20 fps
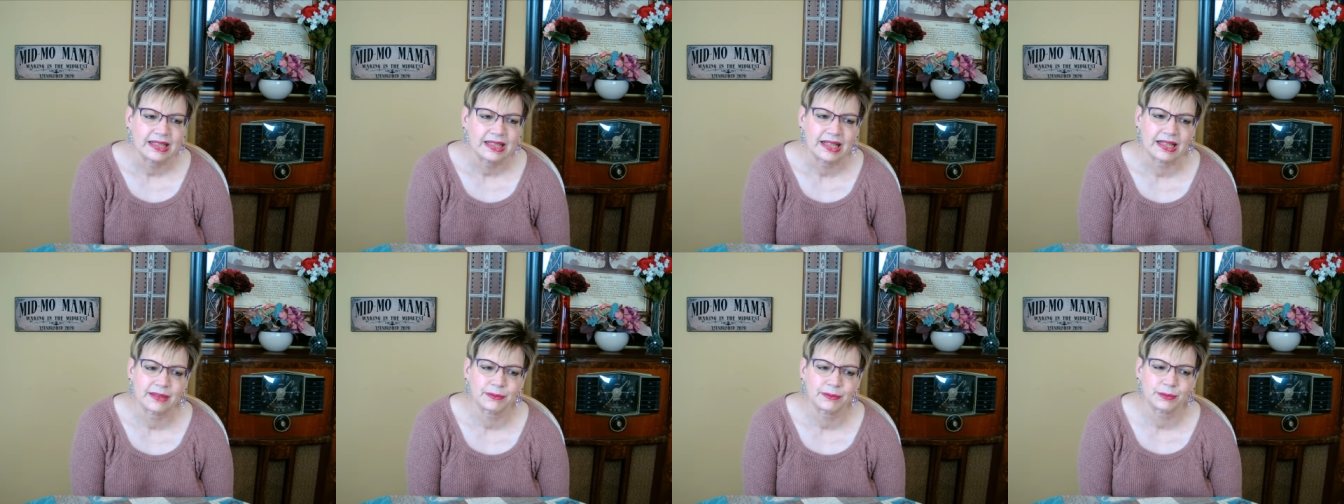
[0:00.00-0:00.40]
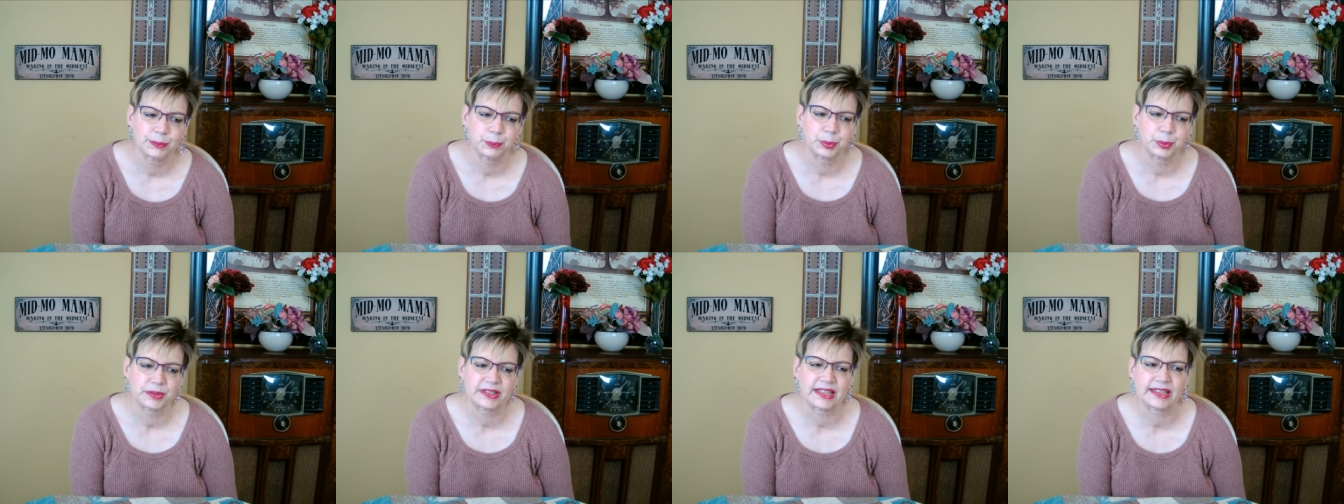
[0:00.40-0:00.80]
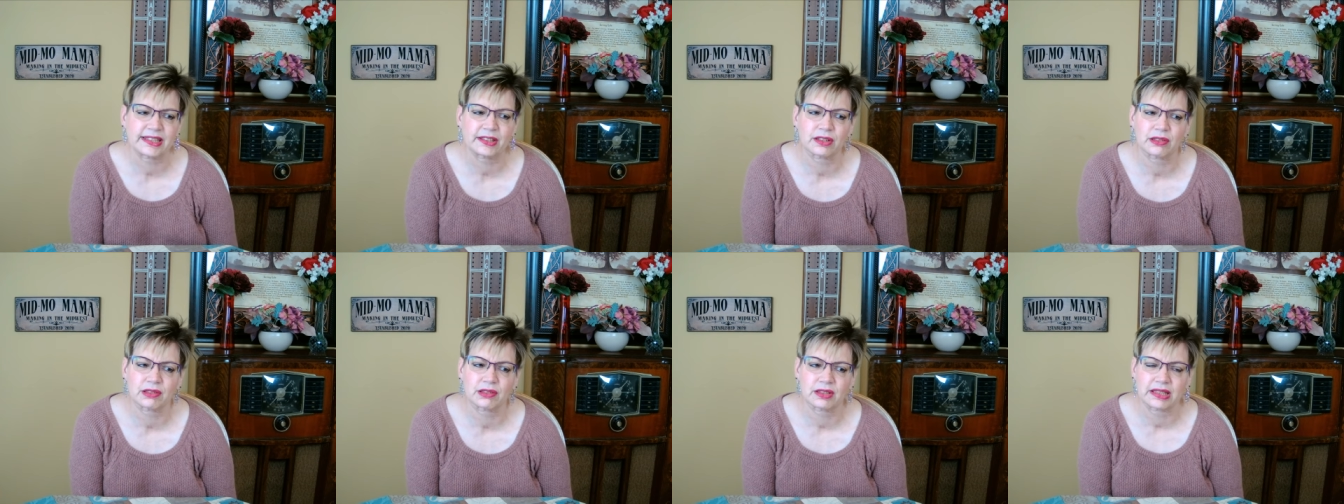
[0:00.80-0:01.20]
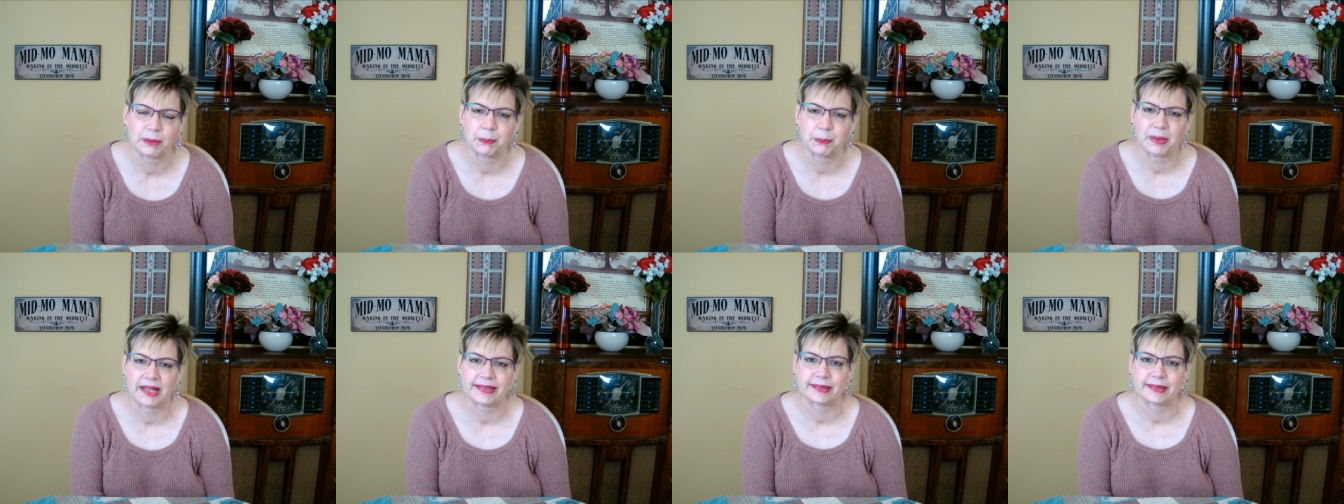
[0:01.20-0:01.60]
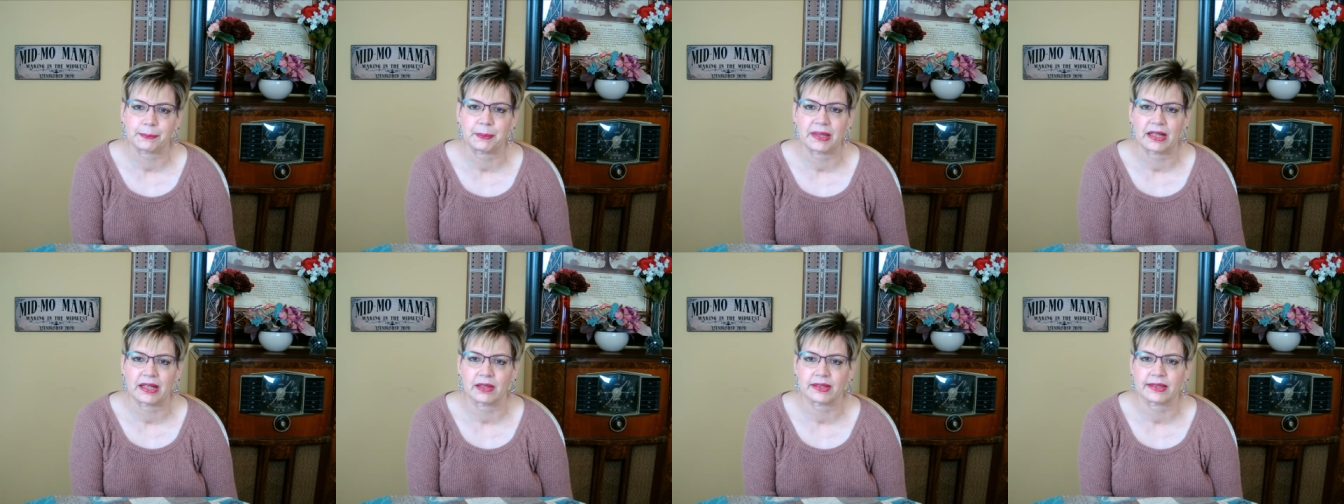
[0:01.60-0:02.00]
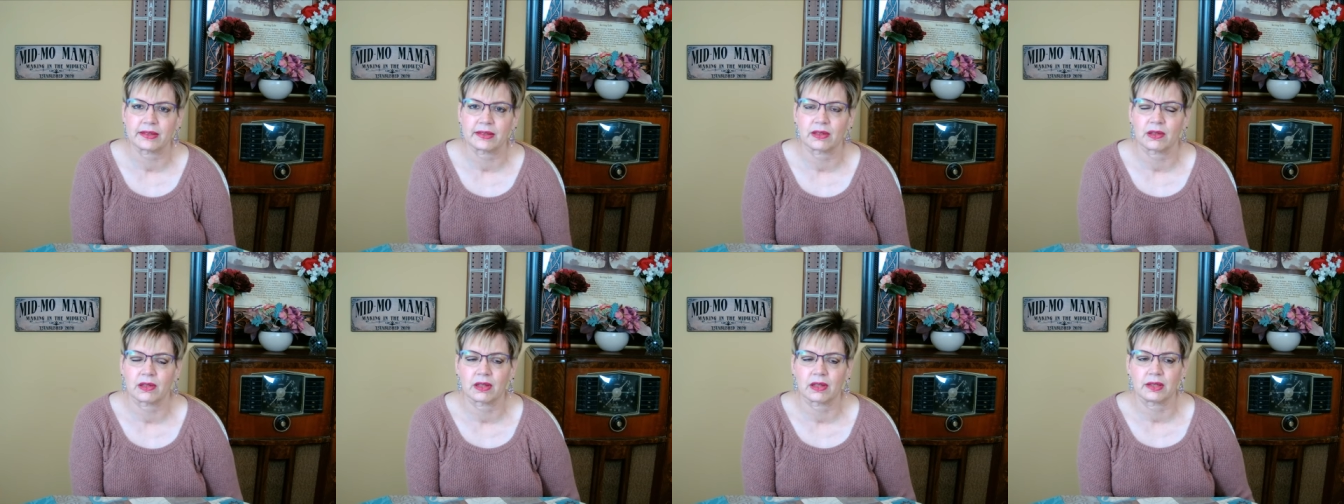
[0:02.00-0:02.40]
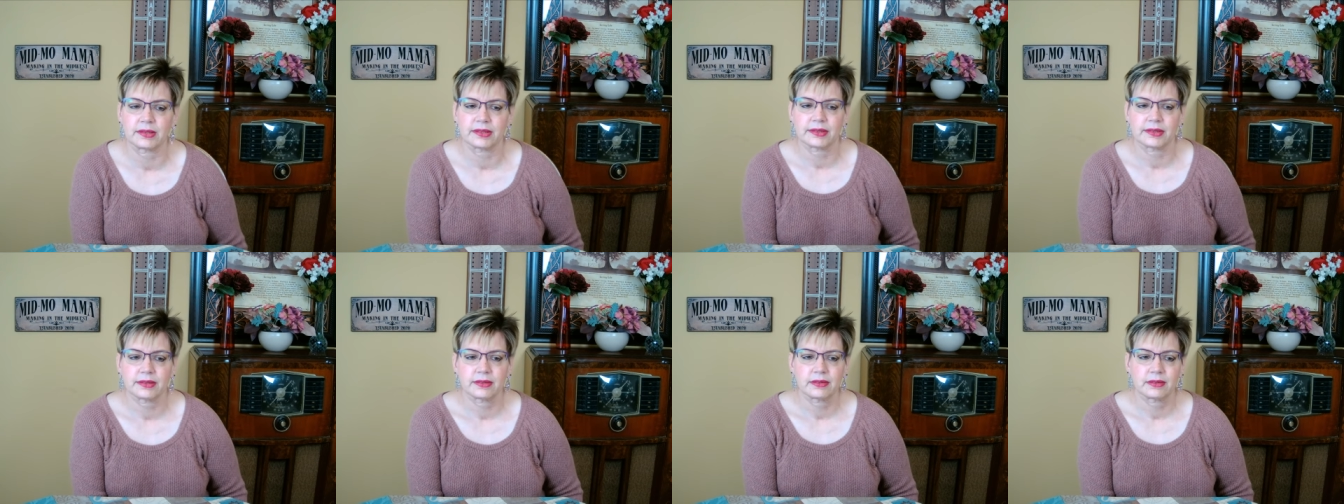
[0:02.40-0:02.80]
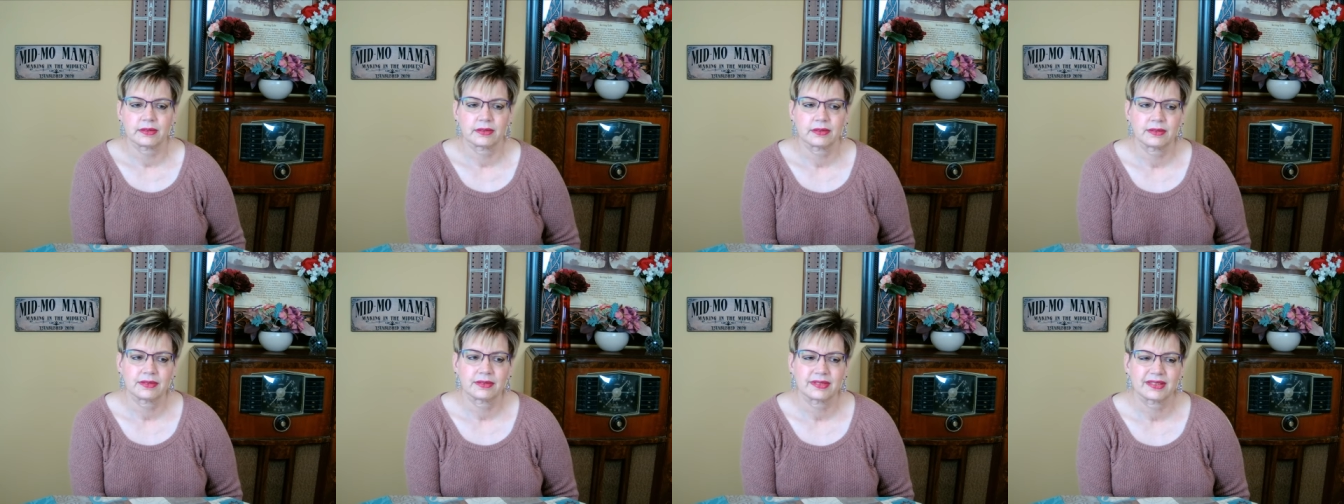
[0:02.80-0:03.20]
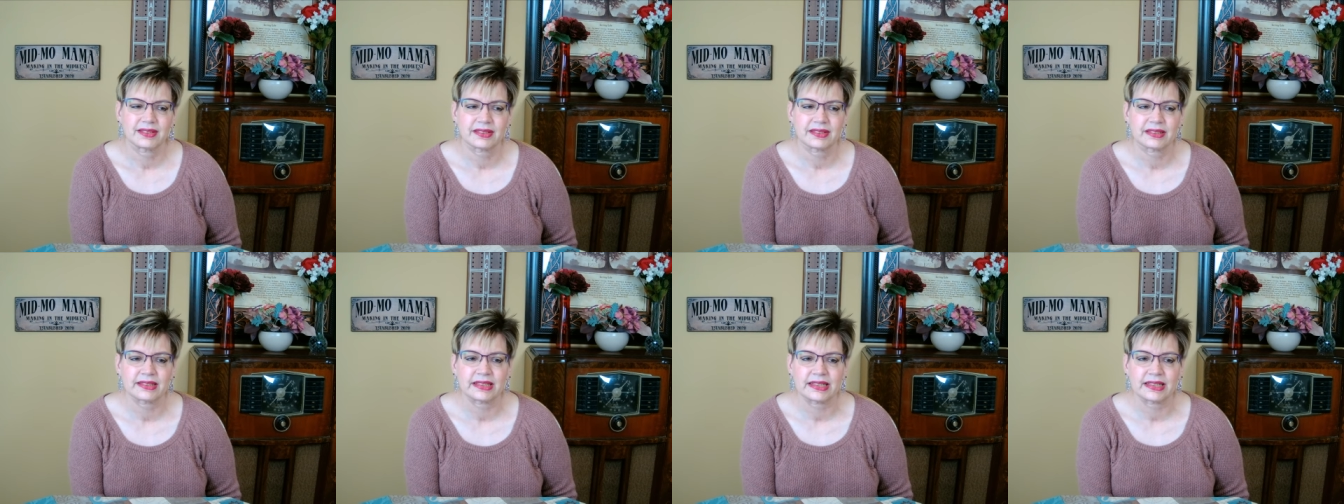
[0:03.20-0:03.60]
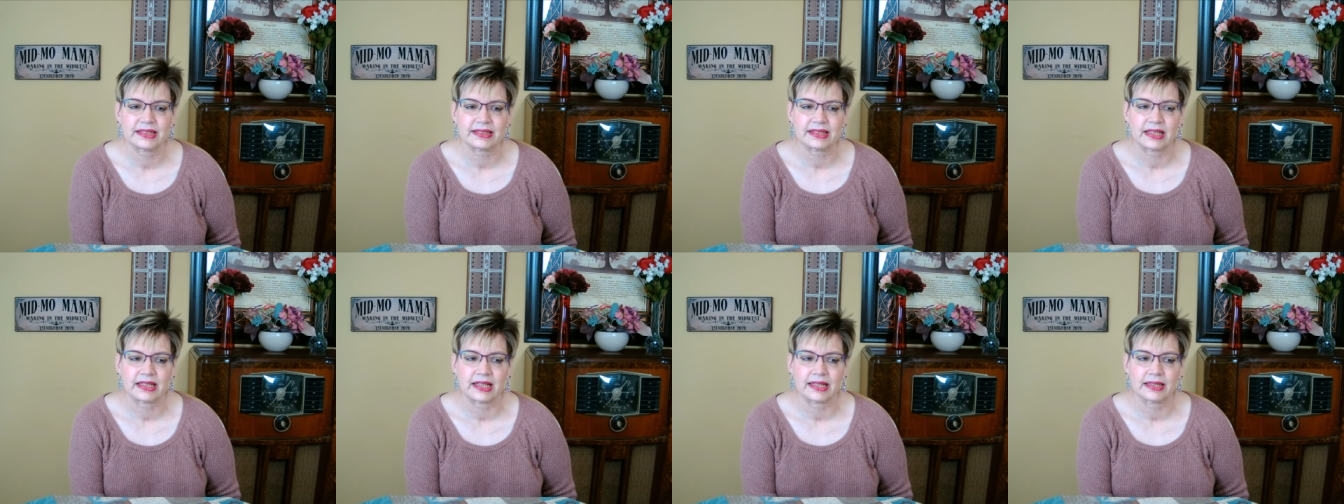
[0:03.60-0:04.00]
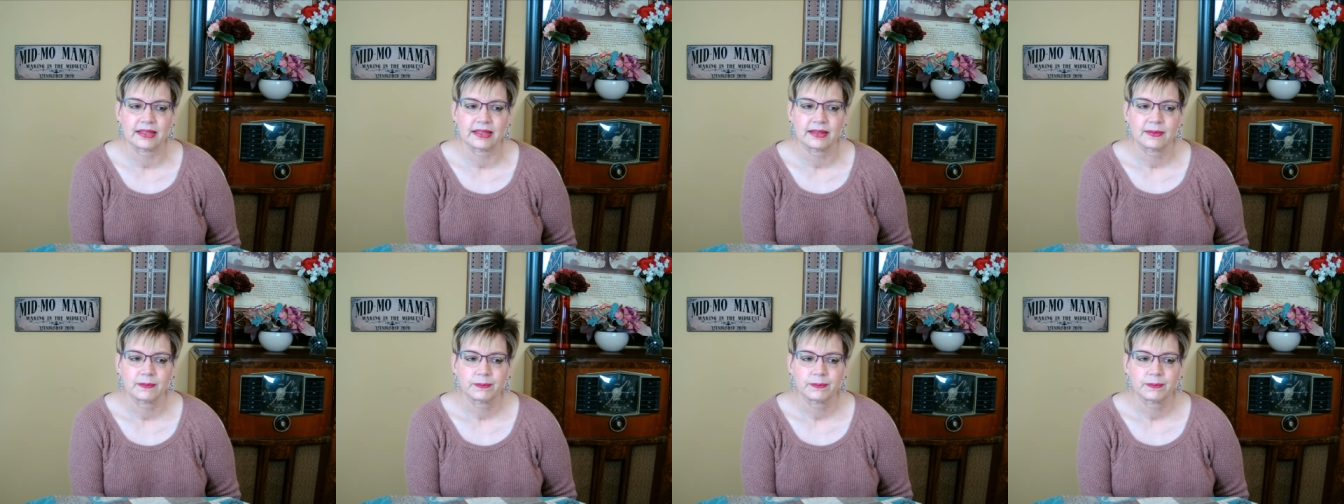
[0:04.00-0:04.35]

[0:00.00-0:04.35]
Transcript: I'm particularly bad about it on knit night.